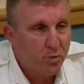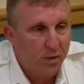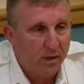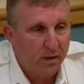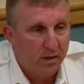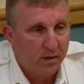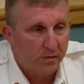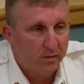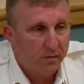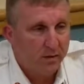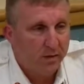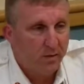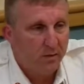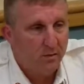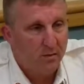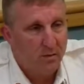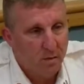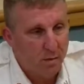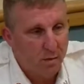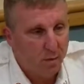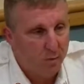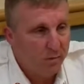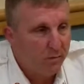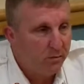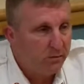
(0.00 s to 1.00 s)
week, let
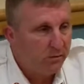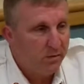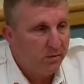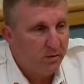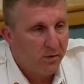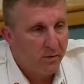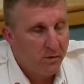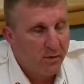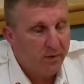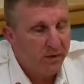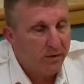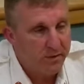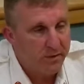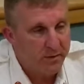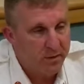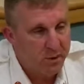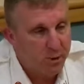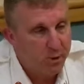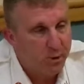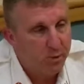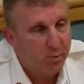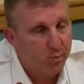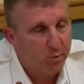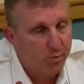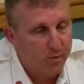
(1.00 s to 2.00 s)
alone the middle of
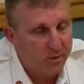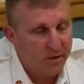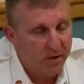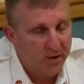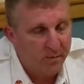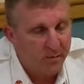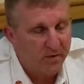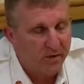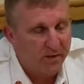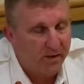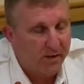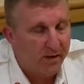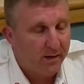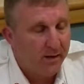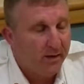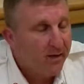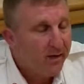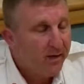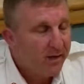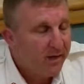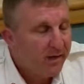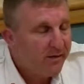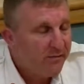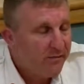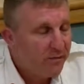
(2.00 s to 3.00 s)
June type thing.
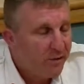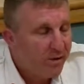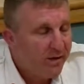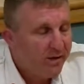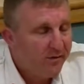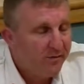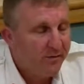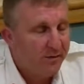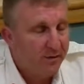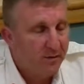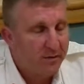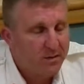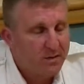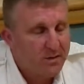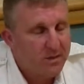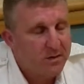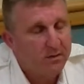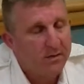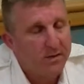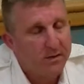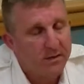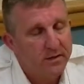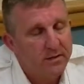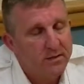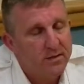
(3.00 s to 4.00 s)
If we even are
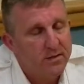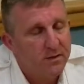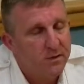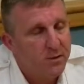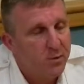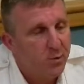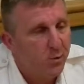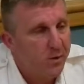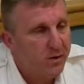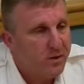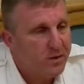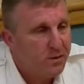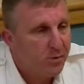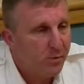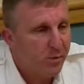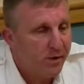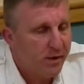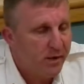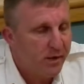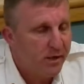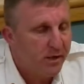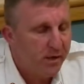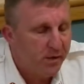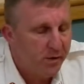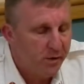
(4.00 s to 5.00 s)
still in this situation, we
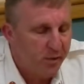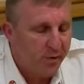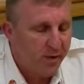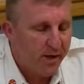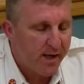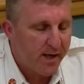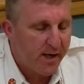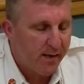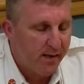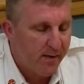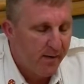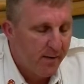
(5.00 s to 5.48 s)
need to do that.